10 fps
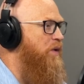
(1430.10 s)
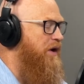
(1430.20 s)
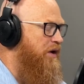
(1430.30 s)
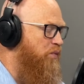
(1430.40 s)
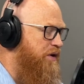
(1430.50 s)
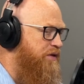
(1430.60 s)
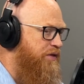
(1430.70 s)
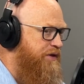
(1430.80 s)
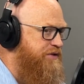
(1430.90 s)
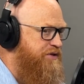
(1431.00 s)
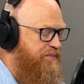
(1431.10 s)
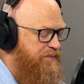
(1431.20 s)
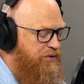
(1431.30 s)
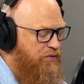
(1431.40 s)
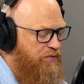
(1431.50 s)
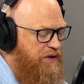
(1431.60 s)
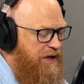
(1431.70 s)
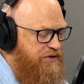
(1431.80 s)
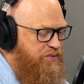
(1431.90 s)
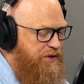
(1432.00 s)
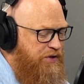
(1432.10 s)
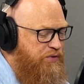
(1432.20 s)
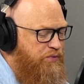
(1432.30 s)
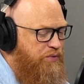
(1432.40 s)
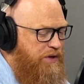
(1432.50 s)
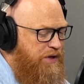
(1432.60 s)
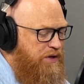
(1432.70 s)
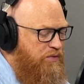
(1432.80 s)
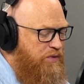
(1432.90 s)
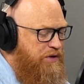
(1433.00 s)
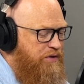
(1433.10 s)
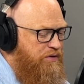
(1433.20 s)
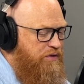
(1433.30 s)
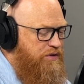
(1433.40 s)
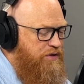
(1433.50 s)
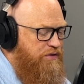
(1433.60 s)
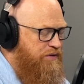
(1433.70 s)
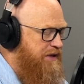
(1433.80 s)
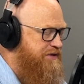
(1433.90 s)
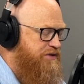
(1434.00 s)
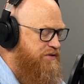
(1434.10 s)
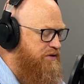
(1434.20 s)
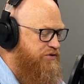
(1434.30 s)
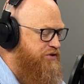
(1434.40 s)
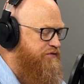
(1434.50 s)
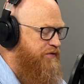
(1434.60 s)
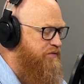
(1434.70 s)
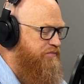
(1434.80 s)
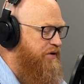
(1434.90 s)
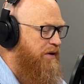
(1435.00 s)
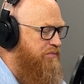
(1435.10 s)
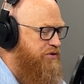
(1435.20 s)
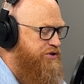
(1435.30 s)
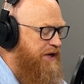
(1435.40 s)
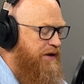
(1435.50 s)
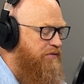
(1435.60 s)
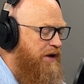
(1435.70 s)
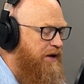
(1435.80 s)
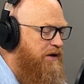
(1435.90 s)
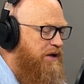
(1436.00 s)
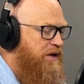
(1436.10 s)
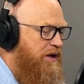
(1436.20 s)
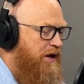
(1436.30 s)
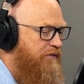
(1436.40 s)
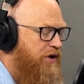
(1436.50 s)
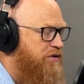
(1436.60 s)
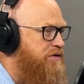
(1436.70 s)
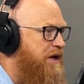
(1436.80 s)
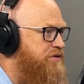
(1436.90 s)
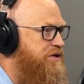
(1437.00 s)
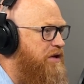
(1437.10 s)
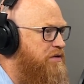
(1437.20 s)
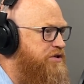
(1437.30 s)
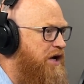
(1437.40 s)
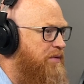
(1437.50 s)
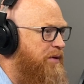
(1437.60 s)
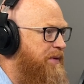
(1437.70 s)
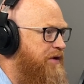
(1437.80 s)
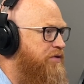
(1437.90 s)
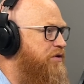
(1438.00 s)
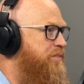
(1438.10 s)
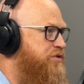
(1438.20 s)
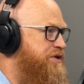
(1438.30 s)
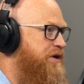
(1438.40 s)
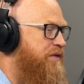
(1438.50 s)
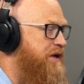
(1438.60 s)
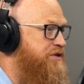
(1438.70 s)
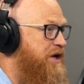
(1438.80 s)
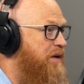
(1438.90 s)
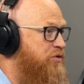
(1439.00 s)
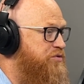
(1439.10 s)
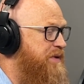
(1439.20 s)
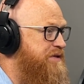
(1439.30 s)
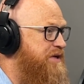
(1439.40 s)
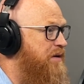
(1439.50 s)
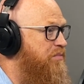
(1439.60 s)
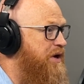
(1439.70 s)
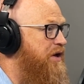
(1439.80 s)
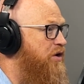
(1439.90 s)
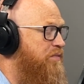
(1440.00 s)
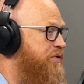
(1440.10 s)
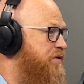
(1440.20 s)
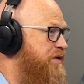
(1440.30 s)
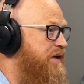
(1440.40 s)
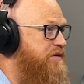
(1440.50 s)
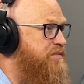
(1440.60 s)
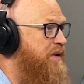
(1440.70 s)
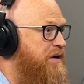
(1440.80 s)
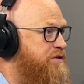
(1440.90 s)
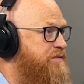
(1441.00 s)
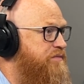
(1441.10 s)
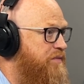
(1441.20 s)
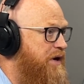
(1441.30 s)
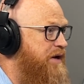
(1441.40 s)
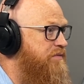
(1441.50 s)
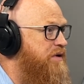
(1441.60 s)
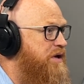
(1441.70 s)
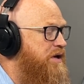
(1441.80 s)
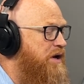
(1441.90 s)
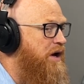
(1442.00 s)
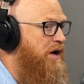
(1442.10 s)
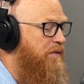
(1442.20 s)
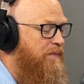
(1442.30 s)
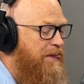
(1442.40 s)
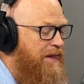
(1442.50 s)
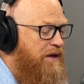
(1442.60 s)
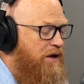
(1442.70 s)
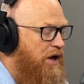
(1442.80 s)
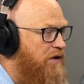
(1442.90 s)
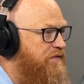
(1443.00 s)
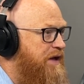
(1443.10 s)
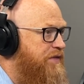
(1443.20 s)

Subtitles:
Well, and one of the things that people don't realize let's just for numbers sake, right? I have $100,000 job. I make 30% on that job, which means that I'm bringing home $30,000, right? Of that